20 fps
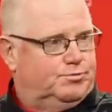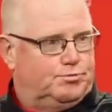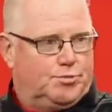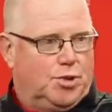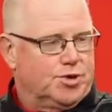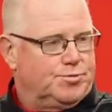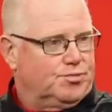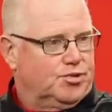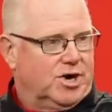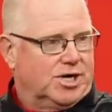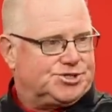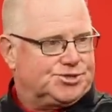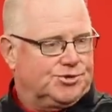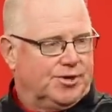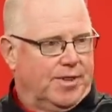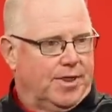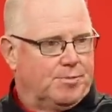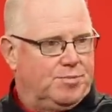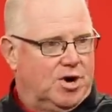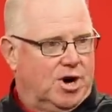put
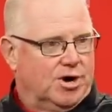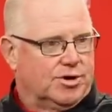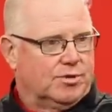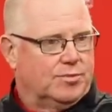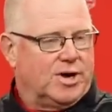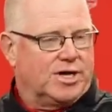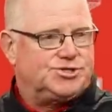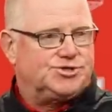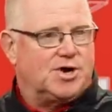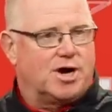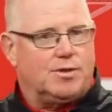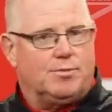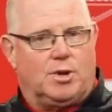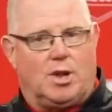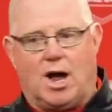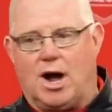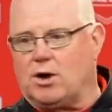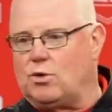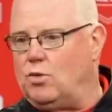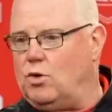pressure on the punter by trying to
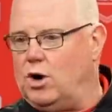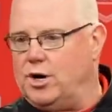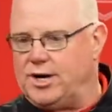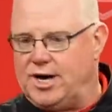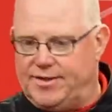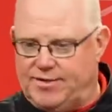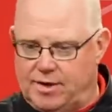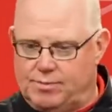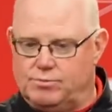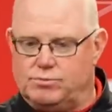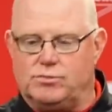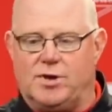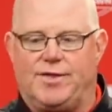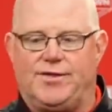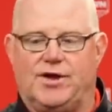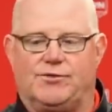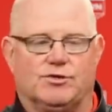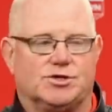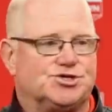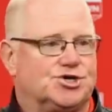block one and
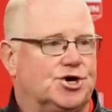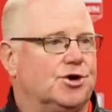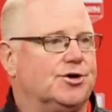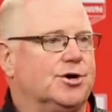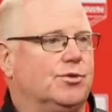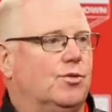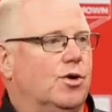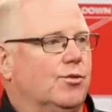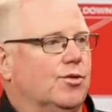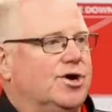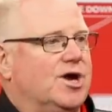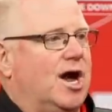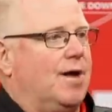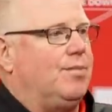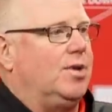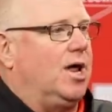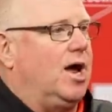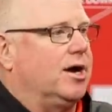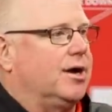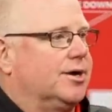then return it when we're
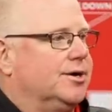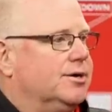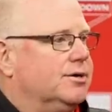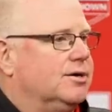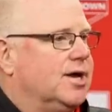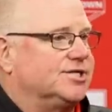not blocking it.